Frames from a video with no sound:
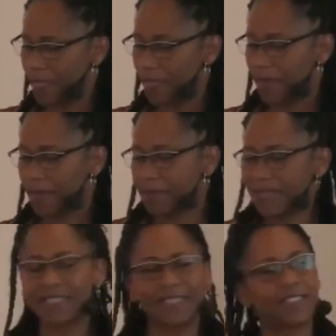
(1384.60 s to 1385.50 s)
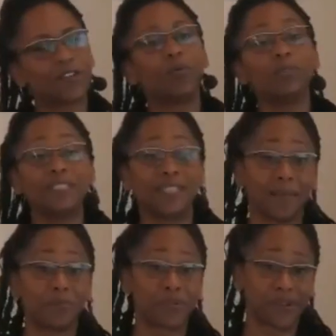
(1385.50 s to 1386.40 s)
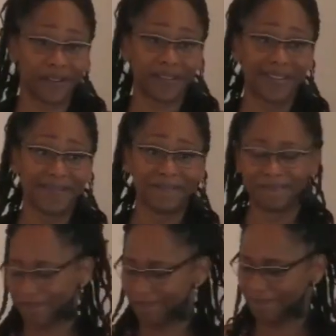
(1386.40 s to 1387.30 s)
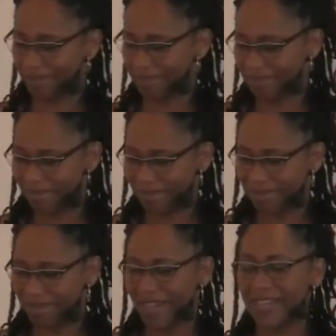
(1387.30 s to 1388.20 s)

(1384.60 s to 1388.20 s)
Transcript: Because it's only temporary. And it